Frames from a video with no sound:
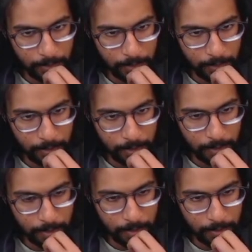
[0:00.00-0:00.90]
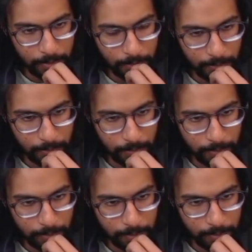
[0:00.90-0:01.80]

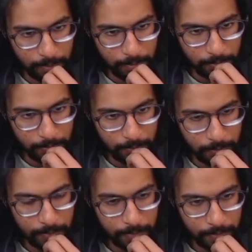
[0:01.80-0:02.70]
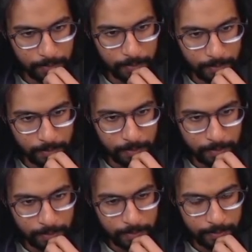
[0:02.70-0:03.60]

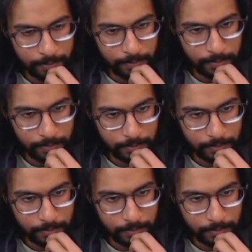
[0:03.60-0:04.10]
The person shown says nothing.